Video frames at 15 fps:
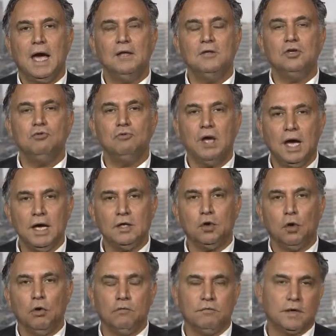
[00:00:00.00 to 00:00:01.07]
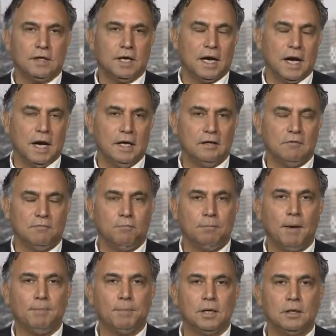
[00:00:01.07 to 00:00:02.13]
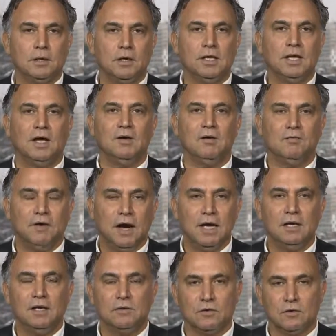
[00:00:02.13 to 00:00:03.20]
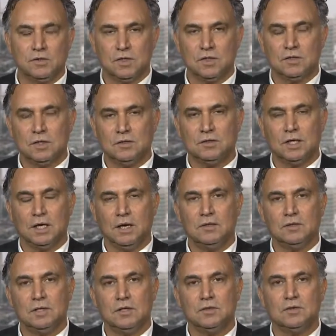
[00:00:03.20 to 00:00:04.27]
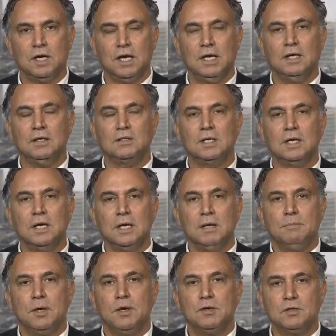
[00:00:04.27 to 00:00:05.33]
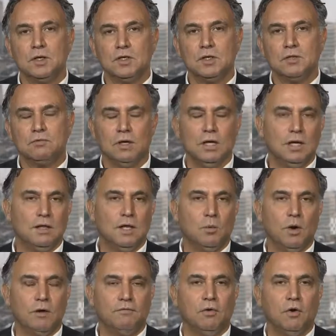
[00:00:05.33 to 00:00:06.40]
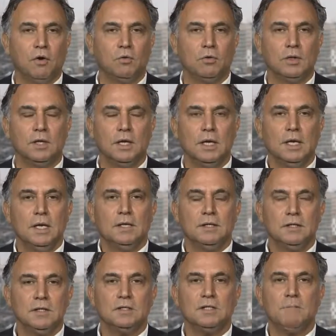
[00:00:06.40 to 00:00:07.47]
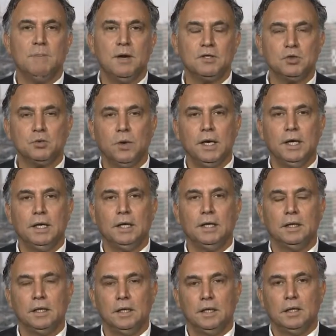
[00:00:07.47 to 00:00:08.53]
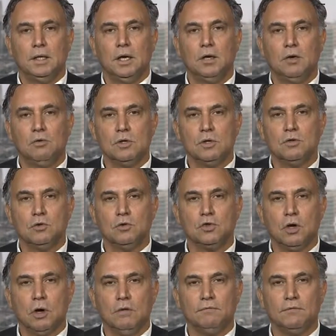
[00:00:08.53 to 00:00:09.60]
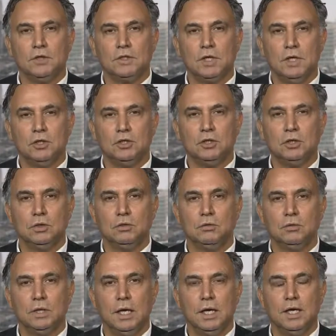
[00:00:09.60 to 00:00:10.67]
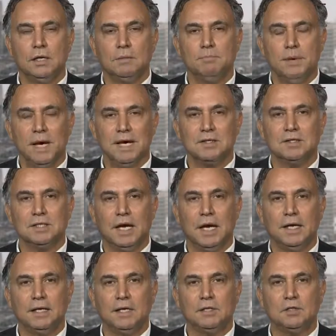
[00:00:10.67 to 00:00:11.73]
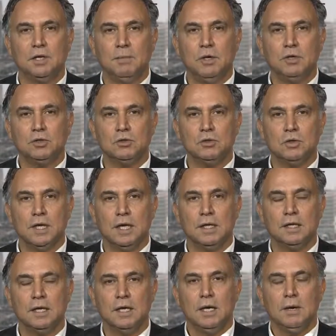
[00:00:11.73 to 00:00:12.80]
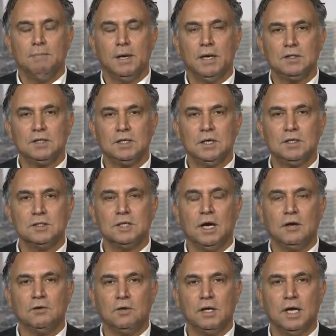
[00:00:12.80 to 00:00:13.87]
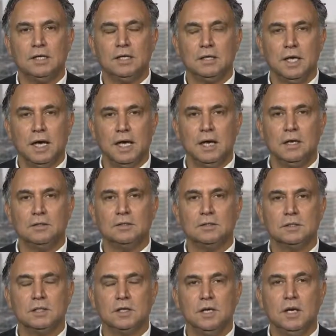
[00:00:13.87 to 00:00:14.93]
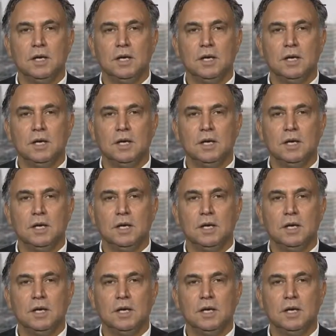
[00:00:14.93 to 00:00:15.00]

and unite over the kind of popular non-violent resistance against the Israelis because this is really the way forward. This is the best way in order to resolve this issue in Palestine is to make sure that Palestinians are united against